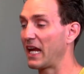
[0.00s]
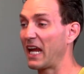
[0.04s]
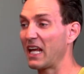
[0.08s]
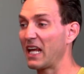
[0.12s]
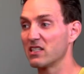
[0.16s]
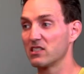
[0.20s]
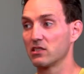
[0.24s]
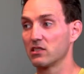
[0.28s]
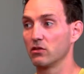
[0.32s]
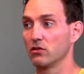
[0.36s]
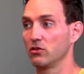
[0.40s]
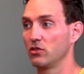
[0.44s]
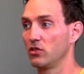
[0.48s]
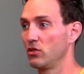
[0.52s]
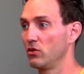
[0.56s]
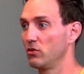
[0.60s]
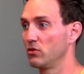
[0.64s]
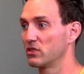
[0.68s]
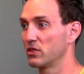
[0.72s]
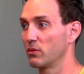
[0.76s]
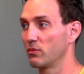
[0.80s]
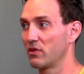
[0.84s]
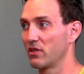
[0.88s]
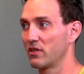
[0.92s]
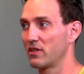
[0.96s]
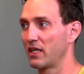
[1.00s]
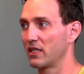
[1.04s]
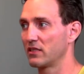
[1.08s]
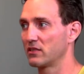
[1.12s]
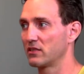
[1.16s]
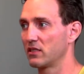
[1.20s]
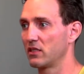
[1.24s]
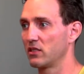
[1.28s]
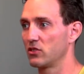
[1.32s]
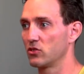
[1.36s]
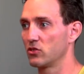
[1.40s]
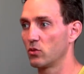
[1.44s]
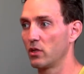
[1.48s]
can still do some of the things
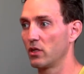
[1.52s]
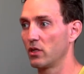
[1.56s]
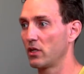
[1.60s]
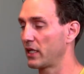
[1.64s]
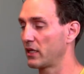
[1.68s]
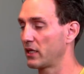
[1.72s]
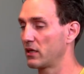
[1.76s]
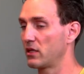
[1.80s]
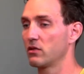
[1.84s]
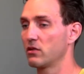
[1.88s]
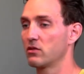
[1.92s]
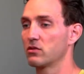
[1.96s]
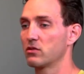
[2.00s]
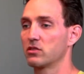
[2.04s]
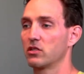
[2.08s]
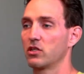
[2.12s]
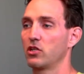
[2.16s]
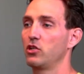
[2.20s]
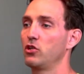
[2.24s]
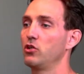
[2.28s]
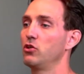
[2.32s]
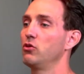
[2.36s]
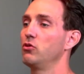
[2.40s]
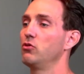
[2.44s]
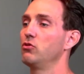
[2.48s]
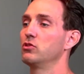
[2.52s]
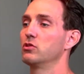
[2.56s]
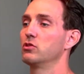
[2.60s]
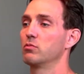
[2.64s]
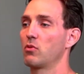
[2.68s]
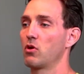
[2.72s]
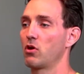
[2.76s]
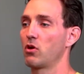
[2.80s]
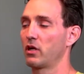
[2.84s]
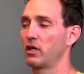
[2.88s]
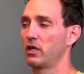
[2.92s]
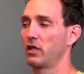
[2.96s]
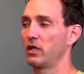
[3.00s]
that they enjoy, like there's a huge
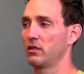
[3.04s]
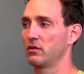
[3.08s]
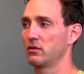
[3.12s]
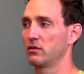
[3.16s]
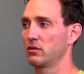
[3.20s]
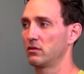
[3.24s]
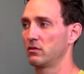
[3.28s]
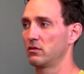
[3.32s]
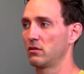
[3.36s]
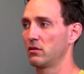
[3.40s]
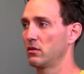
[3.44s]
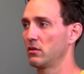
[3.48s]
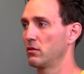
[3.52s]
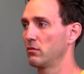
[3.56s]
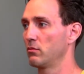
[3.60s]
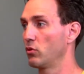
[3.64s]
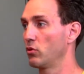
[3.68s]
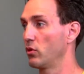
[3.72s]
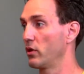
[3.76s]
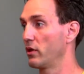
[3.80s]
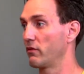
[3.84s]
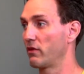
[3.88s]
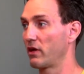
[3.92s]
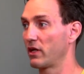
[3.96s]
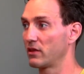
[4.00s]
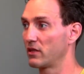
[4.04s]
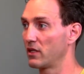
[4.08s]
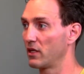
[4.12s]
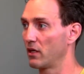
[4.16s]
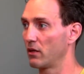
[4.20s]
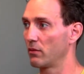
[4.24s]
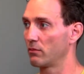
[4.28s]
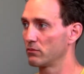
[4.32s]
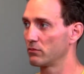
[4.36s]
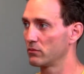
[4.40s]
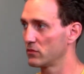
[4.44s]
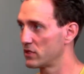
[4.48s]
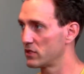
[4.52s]
marketing ploy right there.